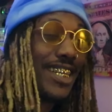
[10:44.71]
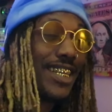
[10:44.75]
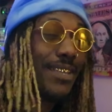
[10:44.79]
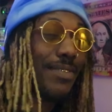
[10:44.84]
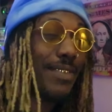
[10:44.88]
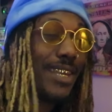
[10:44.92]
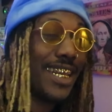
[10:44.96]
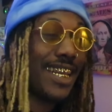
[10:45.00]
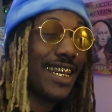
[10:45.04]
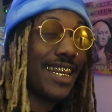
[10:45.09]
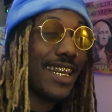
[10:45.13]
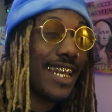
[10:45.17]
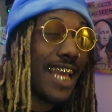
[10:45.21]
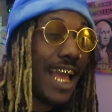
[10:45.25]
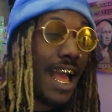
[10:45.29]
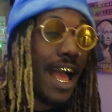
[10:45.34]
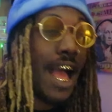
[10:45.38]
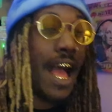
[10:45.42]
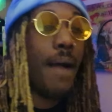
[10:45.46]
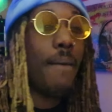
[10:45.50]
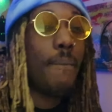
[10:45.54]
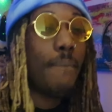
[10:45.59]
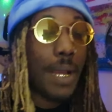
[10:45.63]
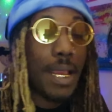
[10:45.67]
some nigga?
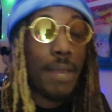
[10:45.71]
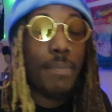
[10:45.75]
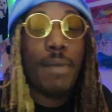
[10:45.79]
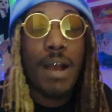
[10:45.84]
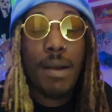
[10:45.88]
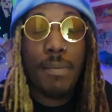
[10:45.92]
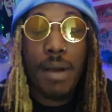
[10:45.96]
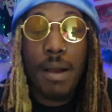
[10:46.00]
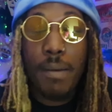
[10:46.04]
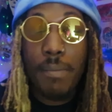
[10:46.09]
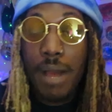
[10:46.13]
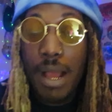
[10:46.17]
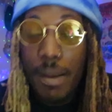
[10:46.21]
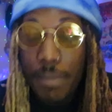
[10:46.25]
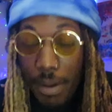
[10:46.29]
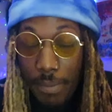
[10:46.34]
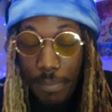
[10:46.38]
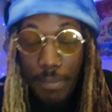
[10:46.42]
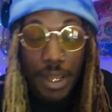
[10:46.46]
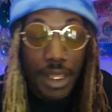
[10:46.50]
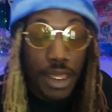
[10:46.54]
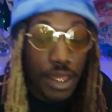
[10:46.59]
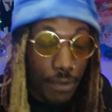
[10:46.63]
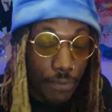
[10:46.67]
I might buy my mama
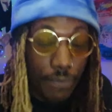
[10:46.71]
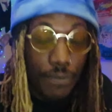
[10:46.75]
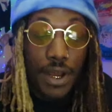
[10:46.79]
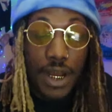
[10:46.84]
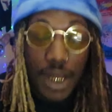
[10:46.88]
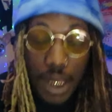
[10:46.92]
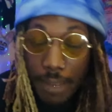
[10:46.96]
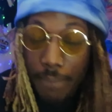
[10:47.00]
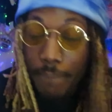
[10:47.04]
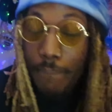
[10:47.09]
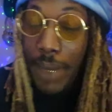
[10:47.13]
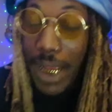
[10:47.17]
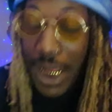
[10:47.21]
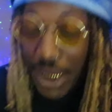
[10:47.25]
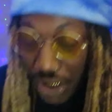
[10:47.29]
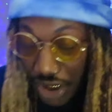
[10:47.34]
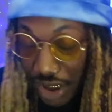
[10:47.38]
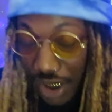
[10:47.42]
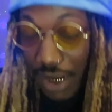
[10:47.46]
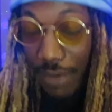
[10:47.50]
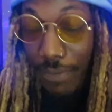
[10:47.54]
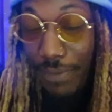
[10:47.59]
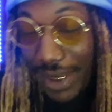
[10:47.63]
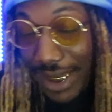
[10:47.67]
motherfucking
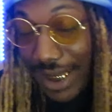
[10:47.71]
mansion in